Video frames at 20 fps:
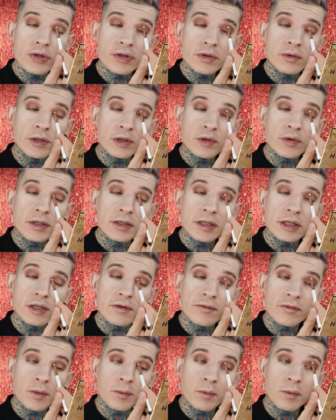So the
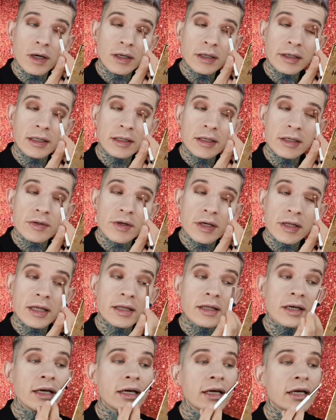transition from one color to
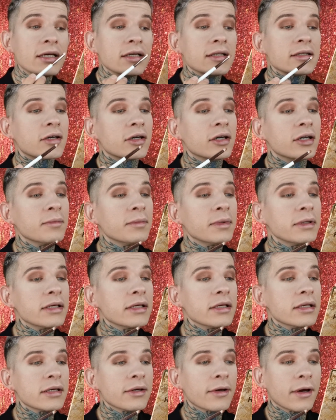another is gonna
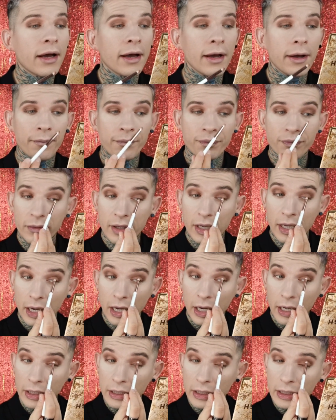be
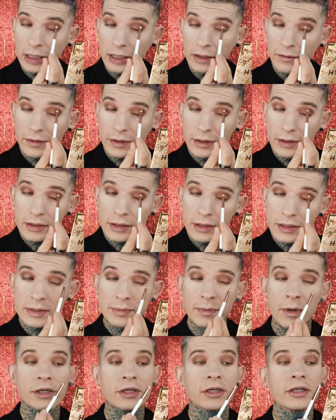even,
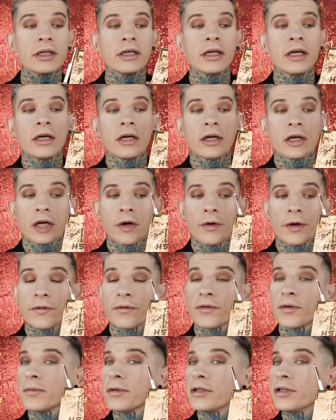especially going
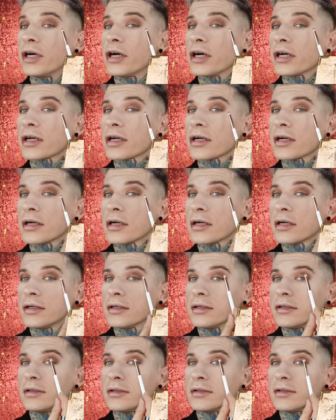from the dark
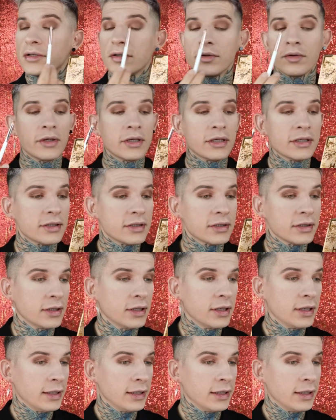to this